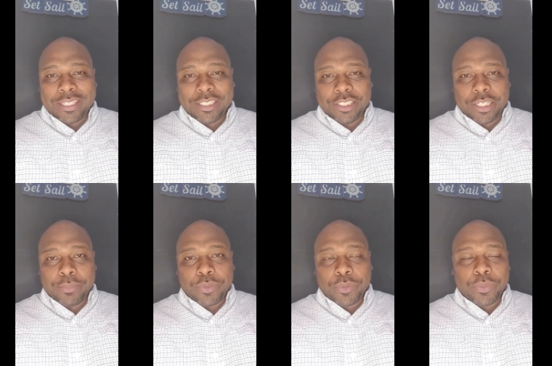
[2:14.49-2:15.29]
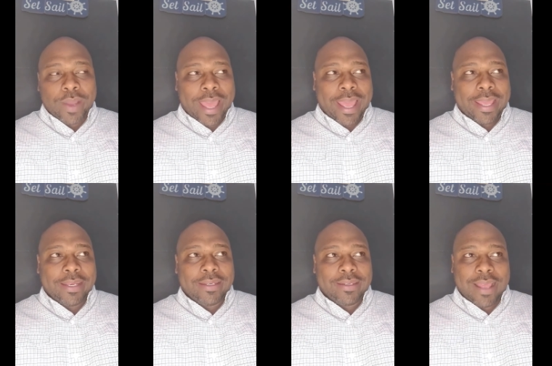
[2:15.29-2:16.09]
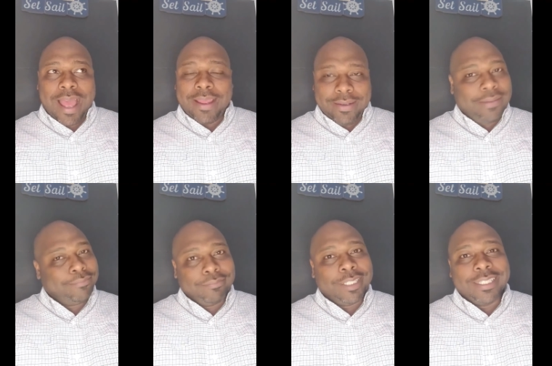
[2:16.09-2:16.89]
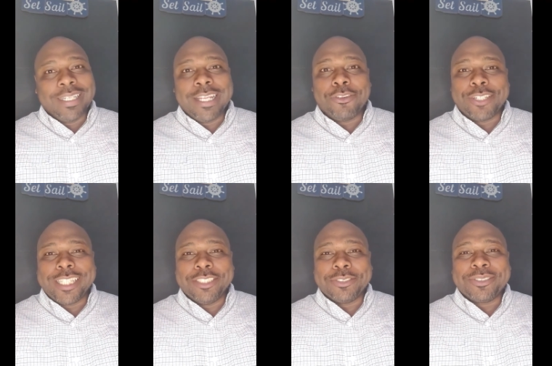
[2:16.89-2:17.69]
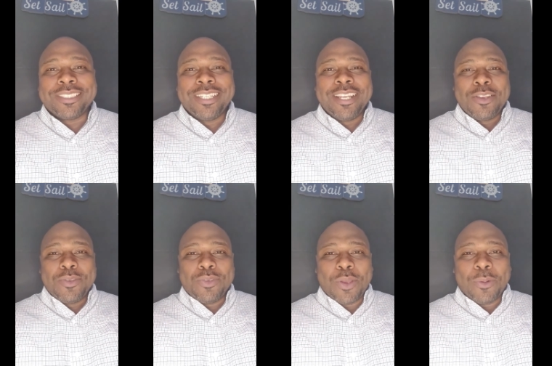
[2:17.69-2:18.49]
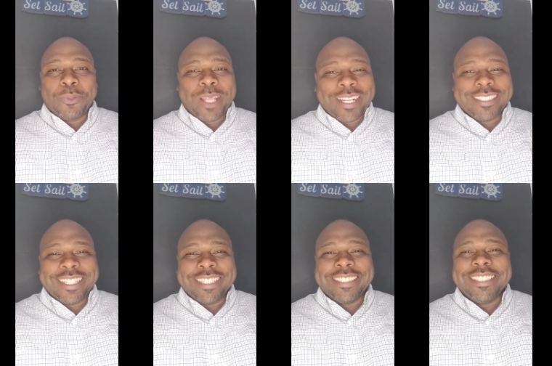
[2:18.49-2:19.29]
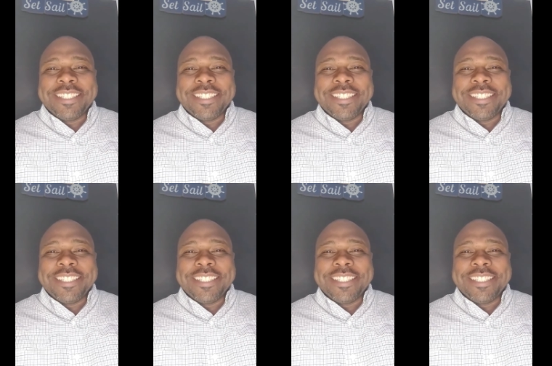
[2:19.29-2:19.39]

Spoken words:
to jump through, and I'm gonna need credentials. So like I said,